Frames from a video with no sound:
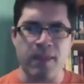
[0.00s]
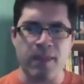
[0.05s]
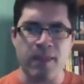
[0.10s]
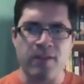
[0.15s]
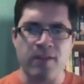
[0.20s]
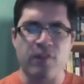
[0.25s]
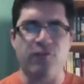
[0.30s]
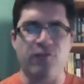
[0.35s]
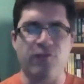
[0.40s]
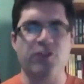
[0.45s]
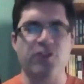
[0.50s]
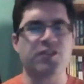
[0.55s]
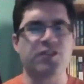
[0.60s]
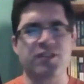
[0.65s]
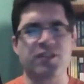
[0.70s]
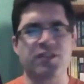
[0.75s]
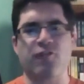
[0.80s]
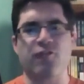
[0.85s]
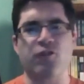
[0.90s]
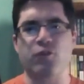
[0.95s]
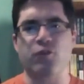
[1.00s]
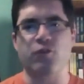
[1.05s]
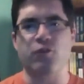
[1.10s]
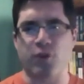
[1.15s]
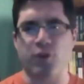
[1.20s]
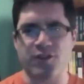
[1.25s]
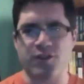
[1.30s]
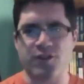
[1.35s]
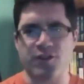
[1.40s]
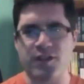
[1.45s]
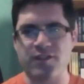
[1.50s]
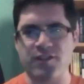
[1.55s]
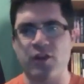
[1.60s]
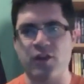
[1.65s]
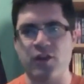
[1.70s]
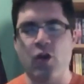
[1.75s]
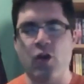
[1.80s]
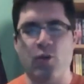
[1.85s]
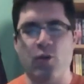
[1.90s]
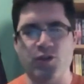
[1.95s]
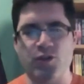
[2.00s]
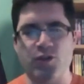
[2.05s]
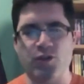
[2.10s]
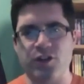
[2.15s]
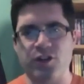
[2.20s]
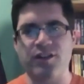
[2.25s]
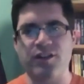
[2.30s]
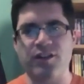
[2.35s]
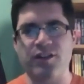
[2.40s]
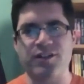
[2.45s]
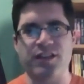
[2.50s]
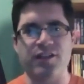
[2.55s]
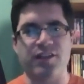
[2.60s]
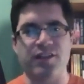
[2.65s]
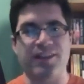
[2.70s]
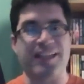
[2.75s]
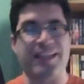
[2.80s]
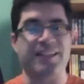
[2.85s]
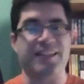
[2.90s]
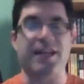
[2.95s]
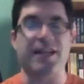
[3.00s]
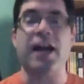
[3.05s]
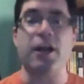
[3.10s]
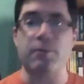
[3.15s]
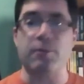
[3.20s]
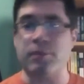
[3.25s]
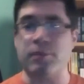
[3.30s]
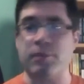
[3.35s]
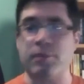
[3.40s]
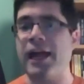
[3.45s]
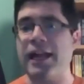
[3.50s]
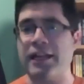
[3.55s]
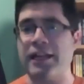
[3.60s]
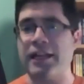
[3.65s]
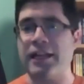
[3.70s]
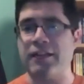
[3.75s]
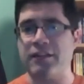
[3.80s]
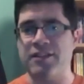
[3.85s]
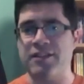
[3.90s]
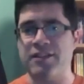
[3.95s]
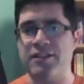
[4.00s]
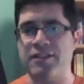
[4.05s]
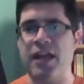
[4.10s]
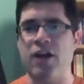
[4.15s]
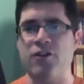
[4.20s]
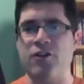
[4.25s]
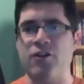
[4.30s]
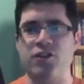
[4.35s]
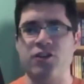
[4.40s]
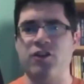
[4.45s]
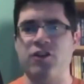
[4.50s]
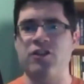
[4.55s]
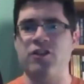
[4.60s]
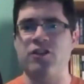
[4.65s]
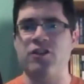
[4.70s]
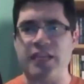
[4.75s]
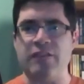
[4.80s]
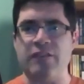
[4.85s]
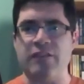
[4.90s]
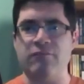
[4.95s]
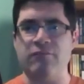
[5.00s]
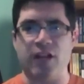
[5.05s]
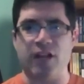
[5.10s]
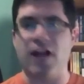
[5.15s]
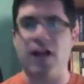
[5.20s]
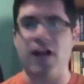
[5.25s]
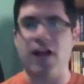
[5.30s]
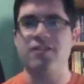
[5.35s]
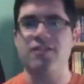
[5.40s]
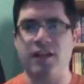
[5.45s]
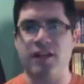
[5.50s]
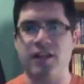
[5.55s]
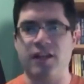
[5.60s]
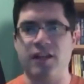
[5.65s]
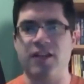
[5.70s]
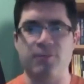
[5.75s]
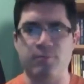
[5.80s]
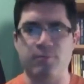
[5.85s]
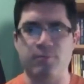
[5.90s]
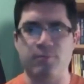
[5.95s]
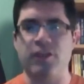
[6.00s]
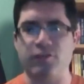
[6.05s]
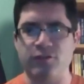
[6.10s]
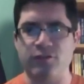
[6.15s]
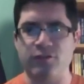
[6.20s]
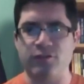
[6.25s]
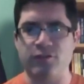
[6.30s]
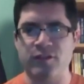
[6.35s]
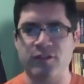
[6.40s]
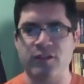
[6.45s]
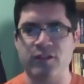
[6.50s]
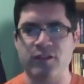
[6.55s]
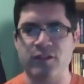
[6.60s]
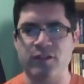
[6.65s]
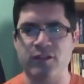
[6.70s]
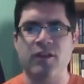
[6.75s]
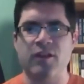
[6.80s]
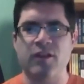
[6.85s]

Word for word: efficiency of food processing, we're starting to see that the entire planet is now starting to eat lots and lots of beef. Right.